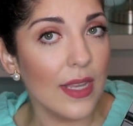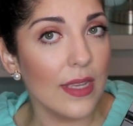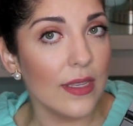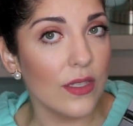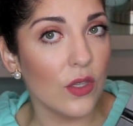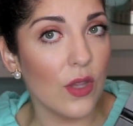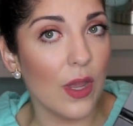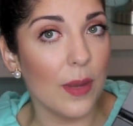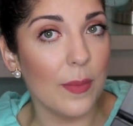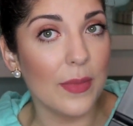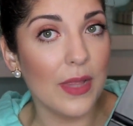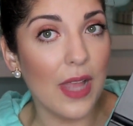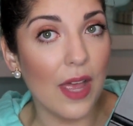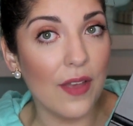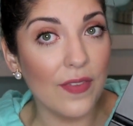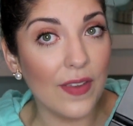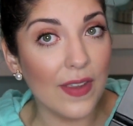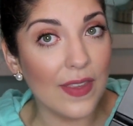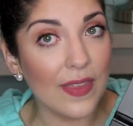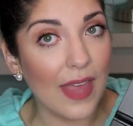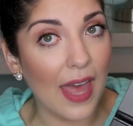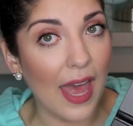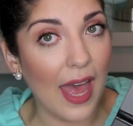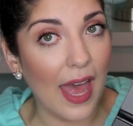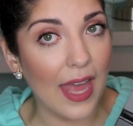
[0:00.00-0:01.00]
So I'm
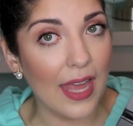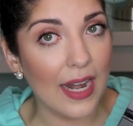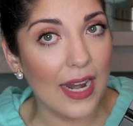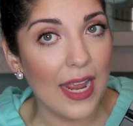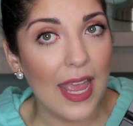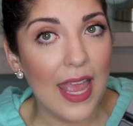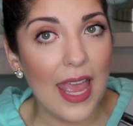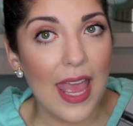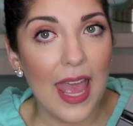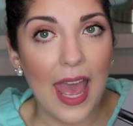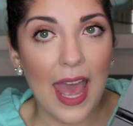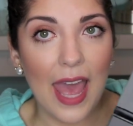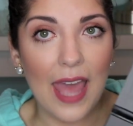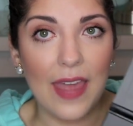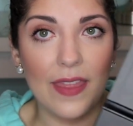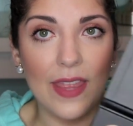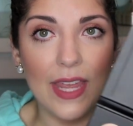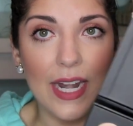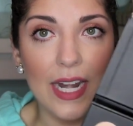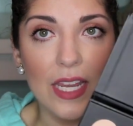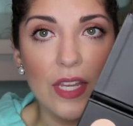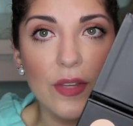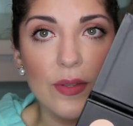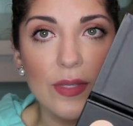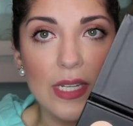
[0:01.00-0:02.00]
loving that. And
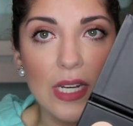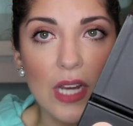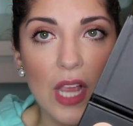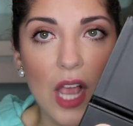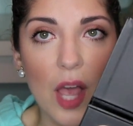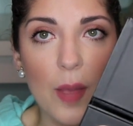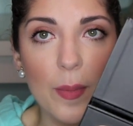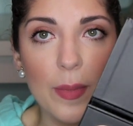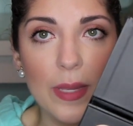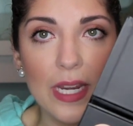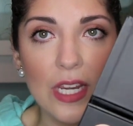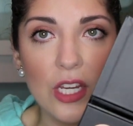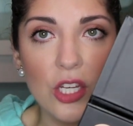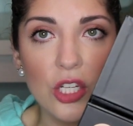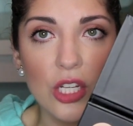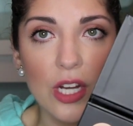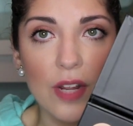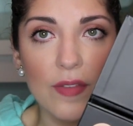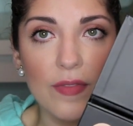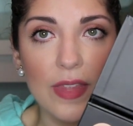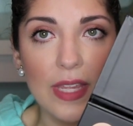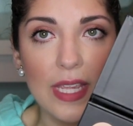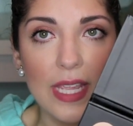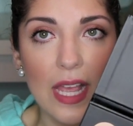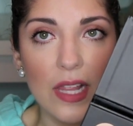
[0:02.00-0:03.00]
then I used a combination
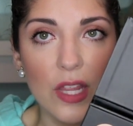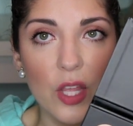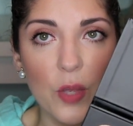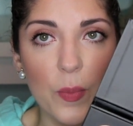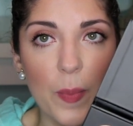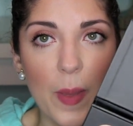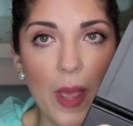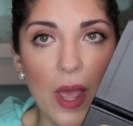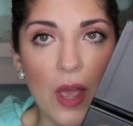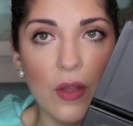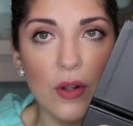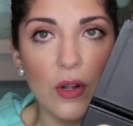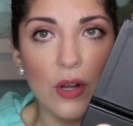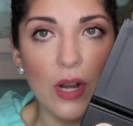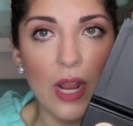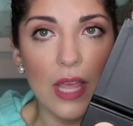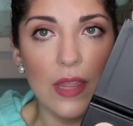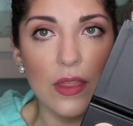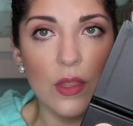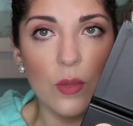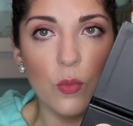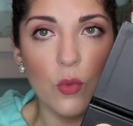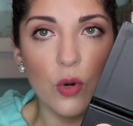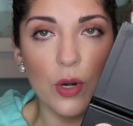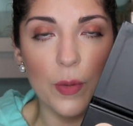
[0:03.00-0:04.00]
of the yellow powder
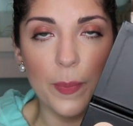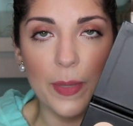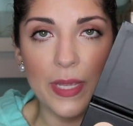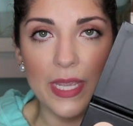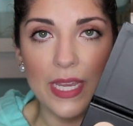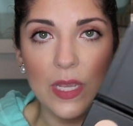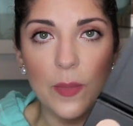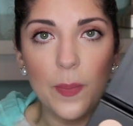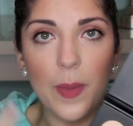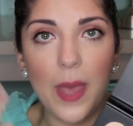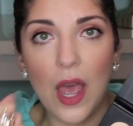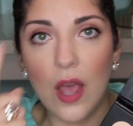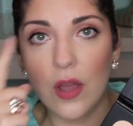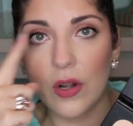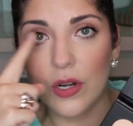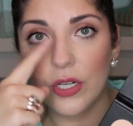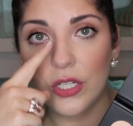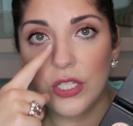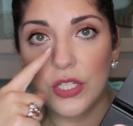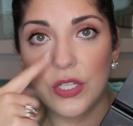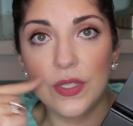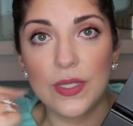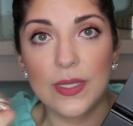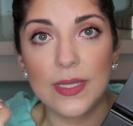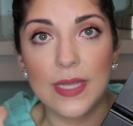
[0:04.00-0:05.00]
and the more pink powder
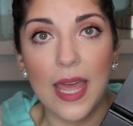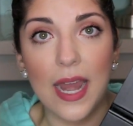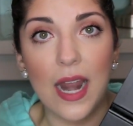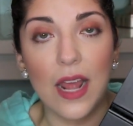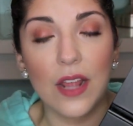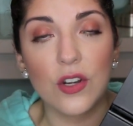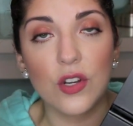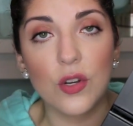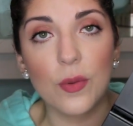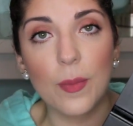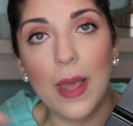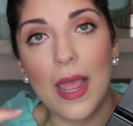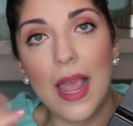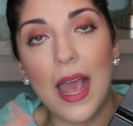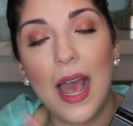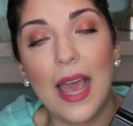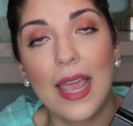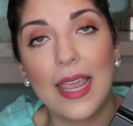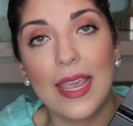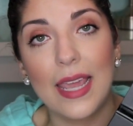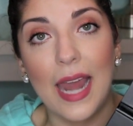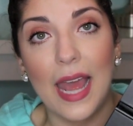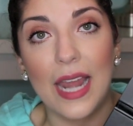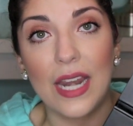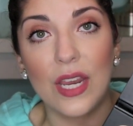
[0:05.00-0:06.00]
to set under my
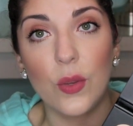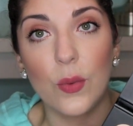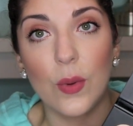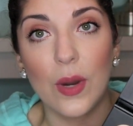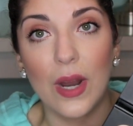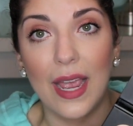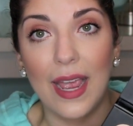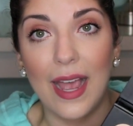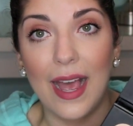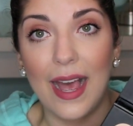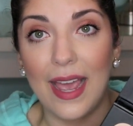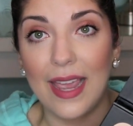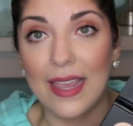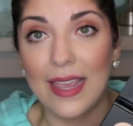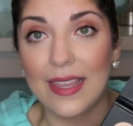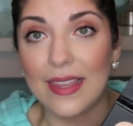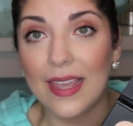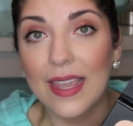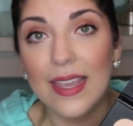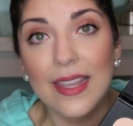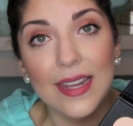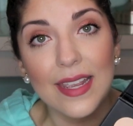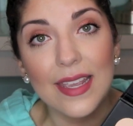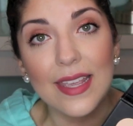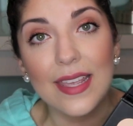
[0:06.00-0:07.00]
eye and anywhere I
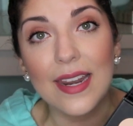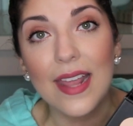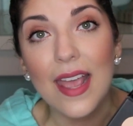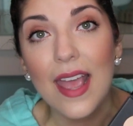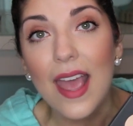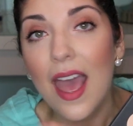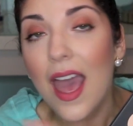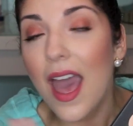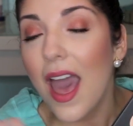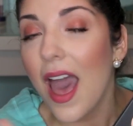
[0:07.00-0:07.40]
highlighted.